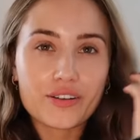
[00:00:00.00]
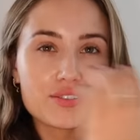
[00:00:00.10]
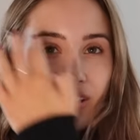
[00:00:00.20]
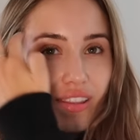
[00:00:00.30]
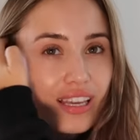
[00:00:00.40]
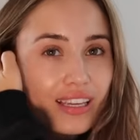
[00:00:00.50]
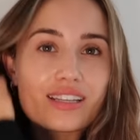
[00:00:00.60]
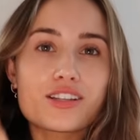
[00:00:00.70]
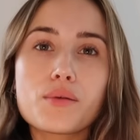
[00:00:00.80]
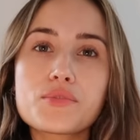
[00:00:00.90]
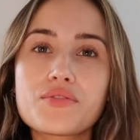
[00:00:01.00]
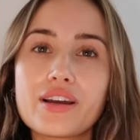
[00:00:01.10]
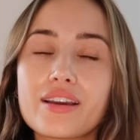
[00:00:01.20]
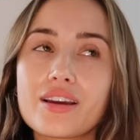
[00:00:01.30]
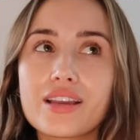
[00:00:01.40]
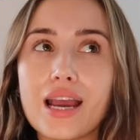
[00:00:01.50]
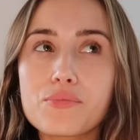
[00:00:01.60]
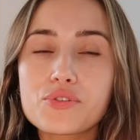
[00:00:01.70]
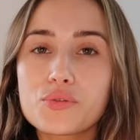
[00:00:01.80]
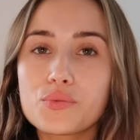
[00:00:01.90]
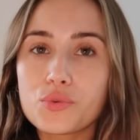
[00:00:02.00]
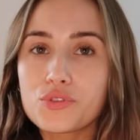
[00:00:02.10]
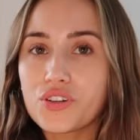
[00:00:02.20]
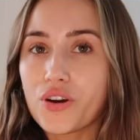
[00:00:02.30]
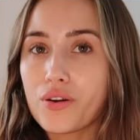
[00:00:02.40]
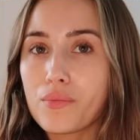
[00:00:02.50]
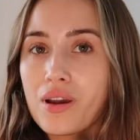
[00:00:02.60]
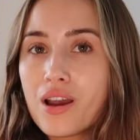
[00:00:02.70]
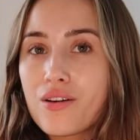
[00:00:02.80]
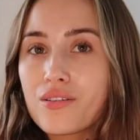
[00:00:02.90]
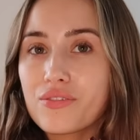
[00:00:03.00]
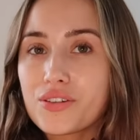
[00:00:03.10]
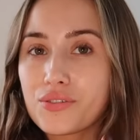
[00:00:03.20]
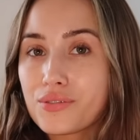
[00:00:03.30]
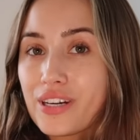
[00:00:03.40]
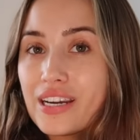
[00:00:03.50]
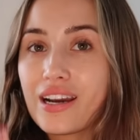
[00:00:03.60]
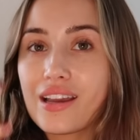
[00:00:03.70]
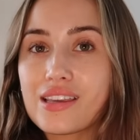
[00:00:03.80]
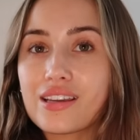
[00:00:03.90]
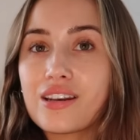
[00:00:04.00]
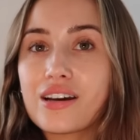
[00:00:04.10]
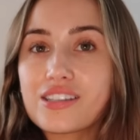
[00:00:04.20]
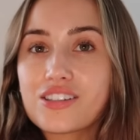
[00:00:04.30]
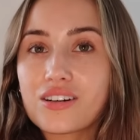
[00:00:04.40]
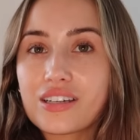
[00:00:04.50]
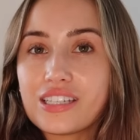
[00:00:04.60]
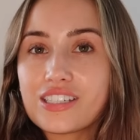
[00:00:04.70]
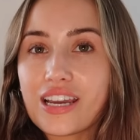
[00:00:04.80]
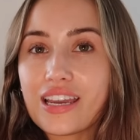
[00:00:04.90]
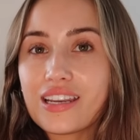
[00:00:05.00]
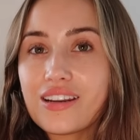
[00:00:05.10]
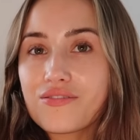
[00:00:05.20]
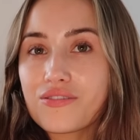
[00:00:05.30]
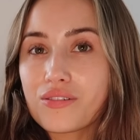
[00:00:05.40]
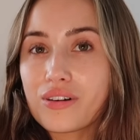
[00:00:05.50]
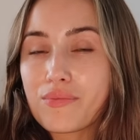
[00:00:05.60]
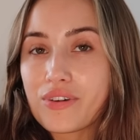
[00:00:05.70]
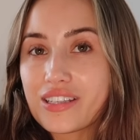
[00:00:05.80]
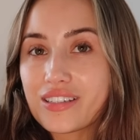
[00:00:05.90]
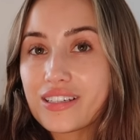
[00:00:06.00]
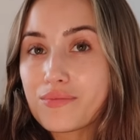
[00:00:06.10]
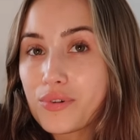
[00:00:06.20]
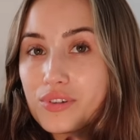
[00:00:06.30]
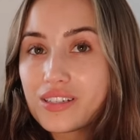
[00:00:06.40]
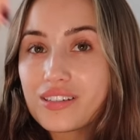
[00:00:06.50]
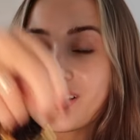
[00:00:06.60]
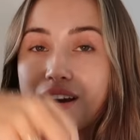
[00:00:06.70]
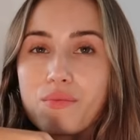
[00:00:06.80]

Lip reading: I also think in terms of like capsule wardrobe for jewelry, I think a nice chunky chain for a bracelet is important.